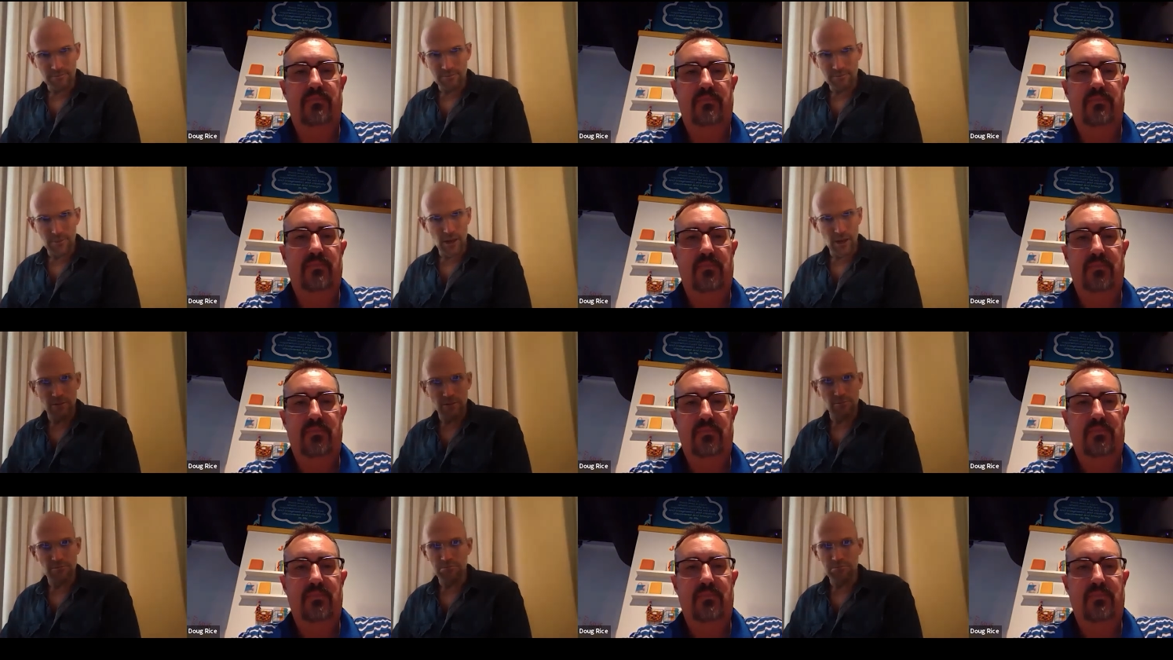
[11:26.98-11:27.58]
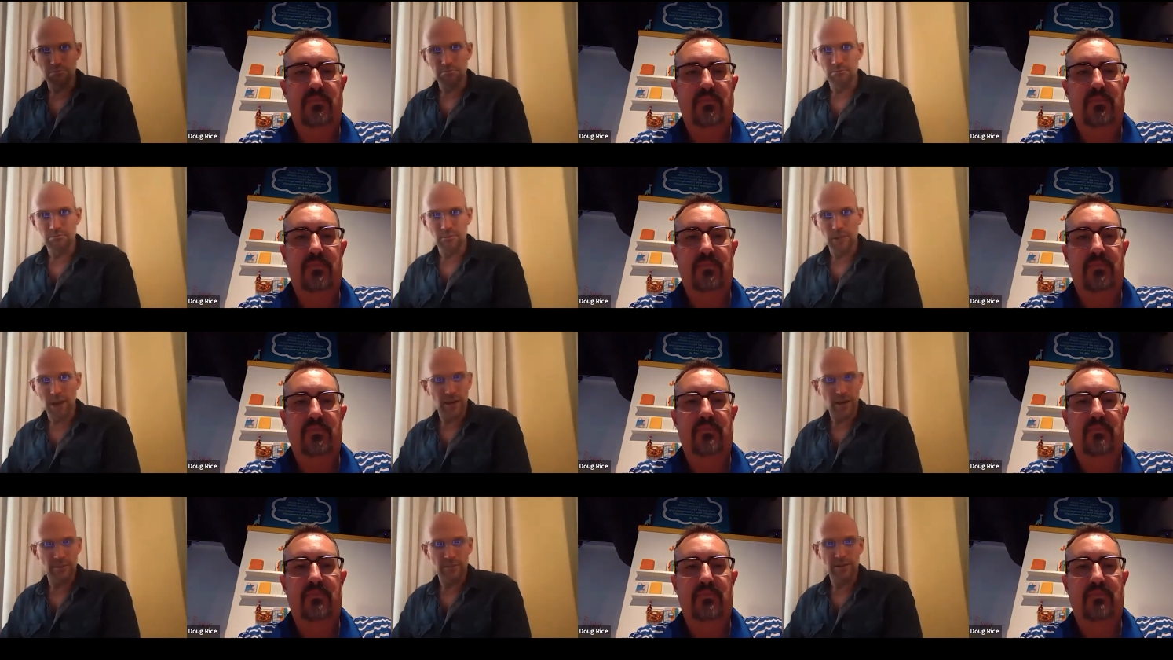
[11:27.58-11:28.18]
Speaker 1: No,
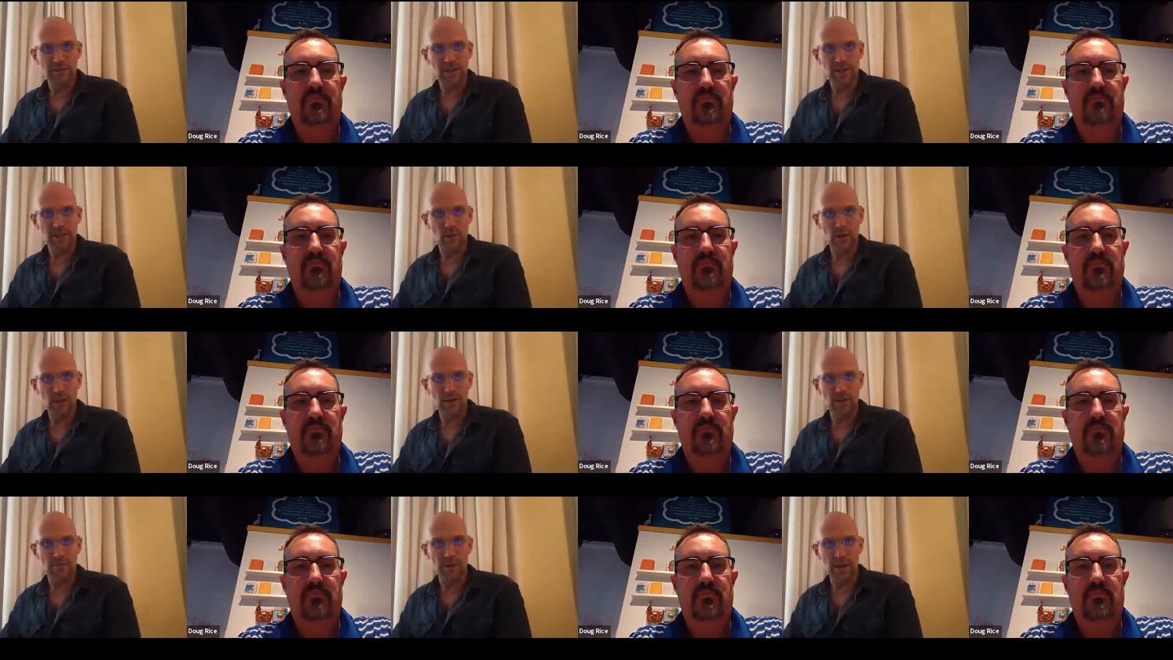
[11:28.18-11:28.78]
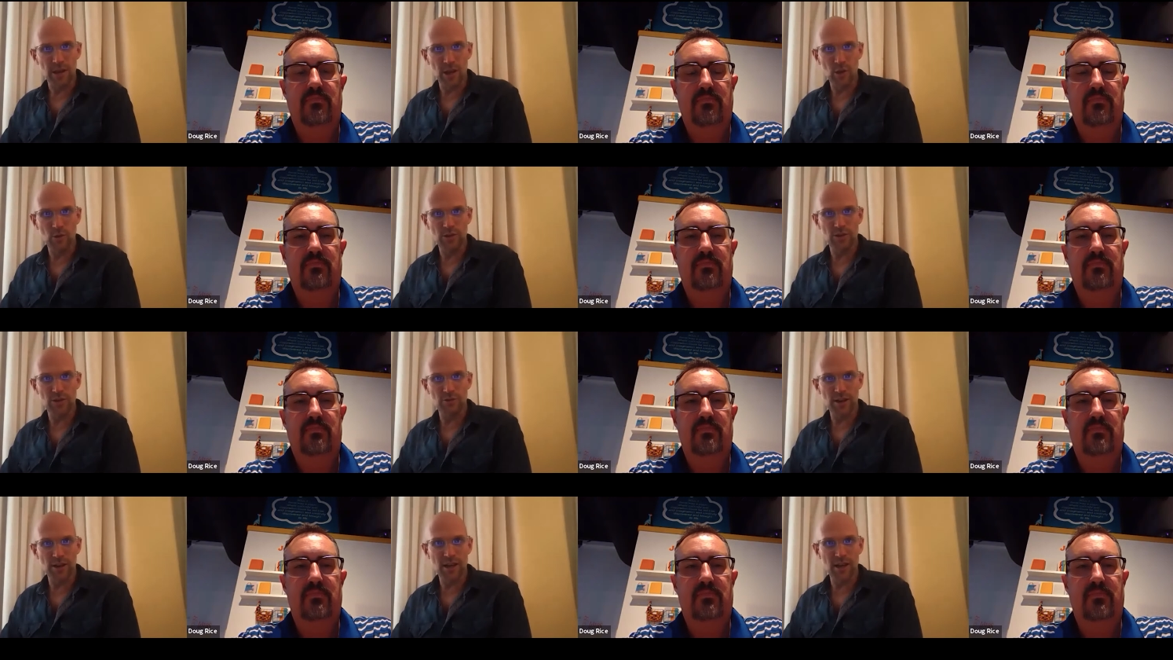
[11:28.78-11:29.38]
I don't believe so either. But you were
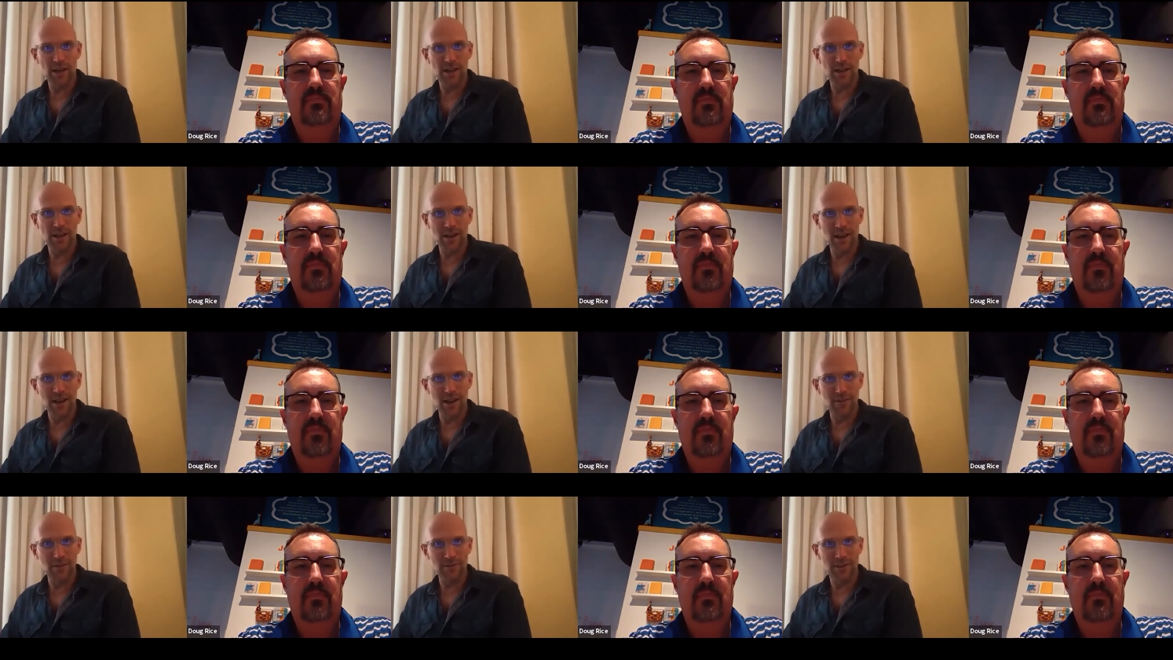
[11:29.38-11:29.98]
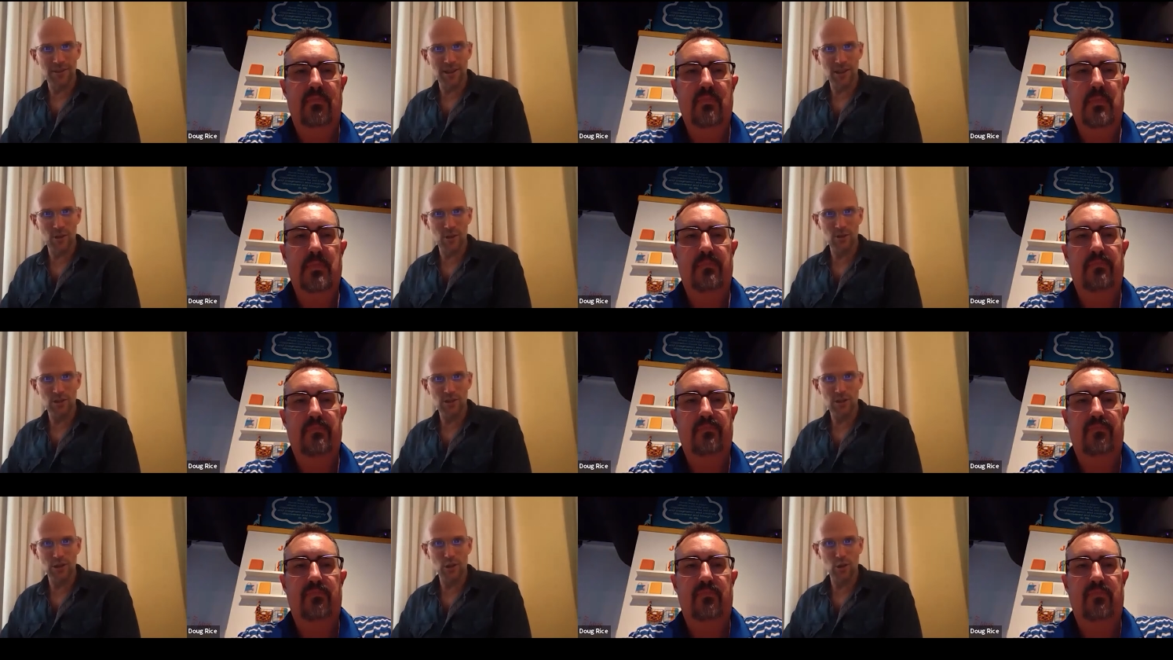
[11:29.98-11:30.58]
drinking enough that you
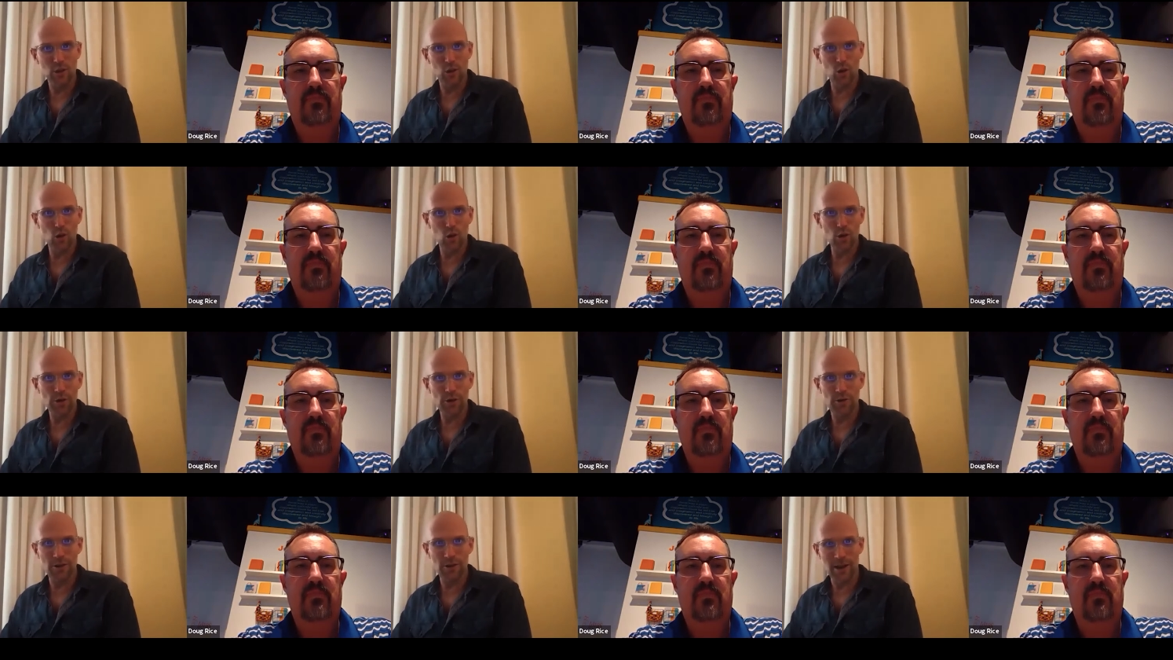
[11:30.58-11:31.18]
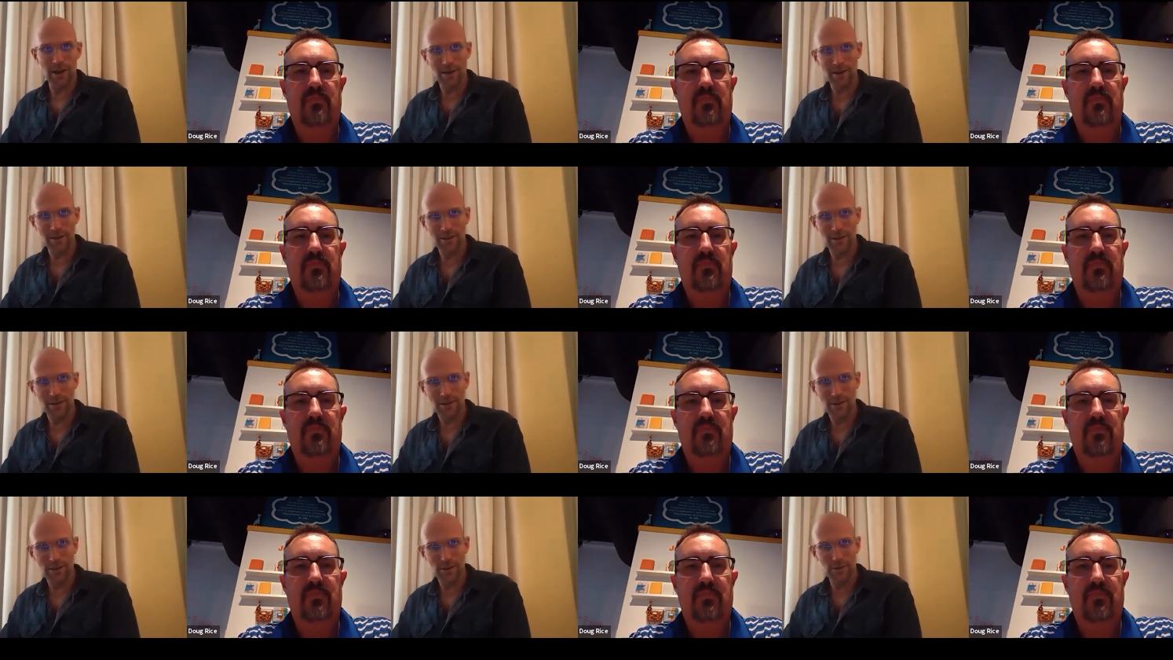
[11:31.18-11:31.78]
were slaughtering
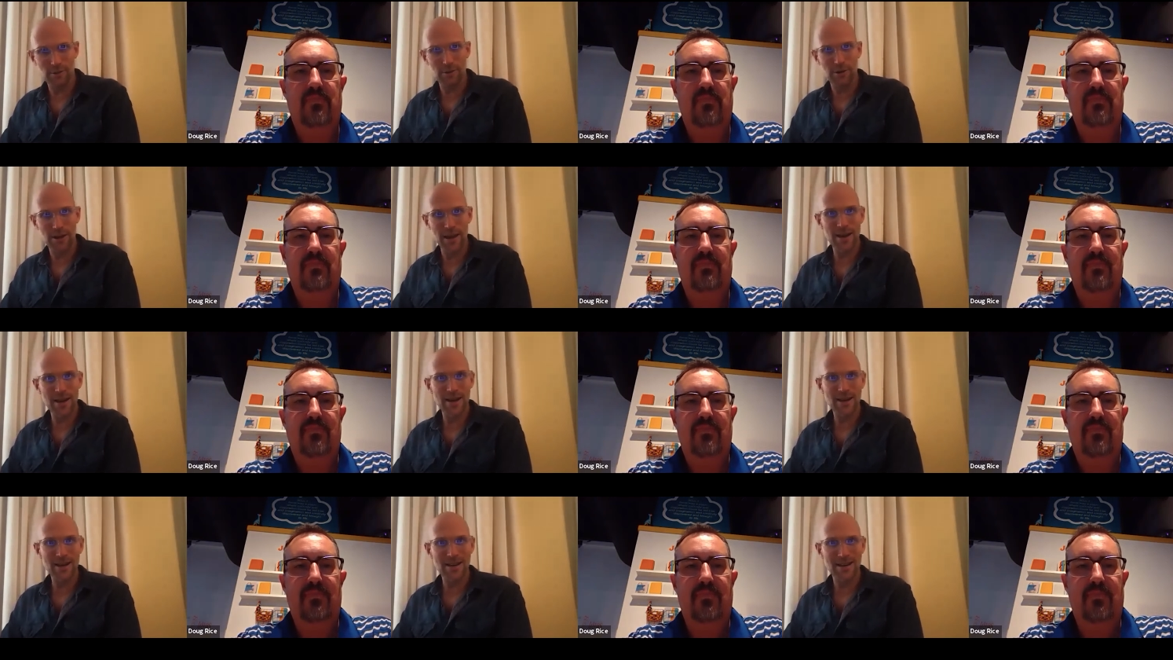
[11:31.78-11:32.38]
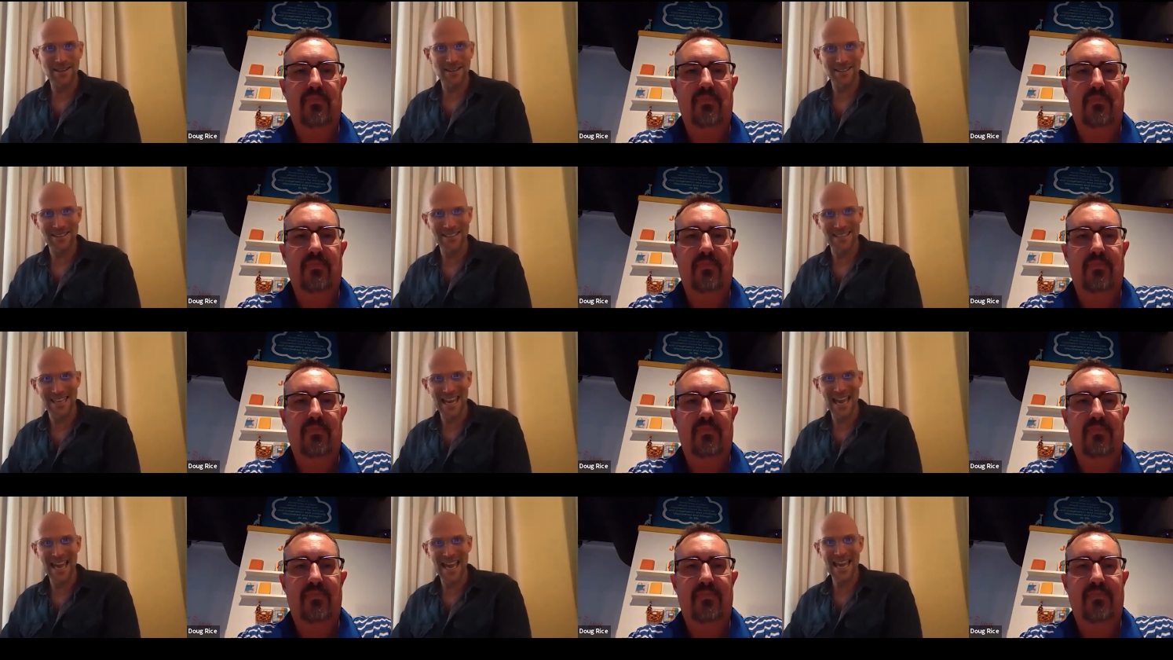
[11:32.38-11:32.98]
three
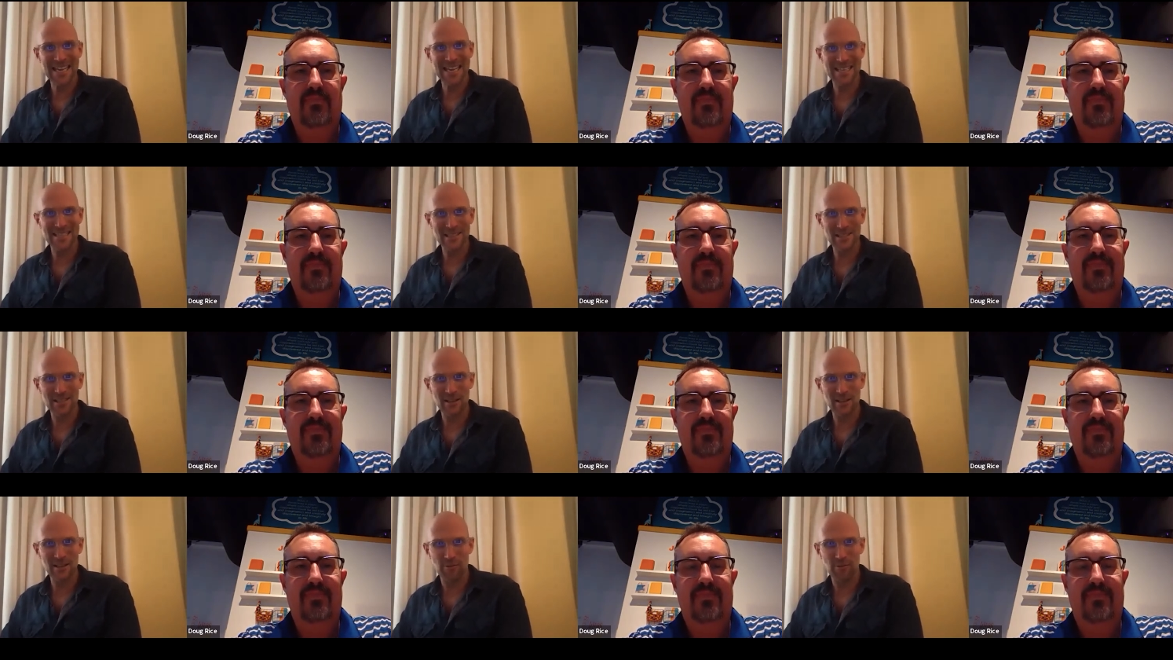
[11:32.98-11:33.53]
days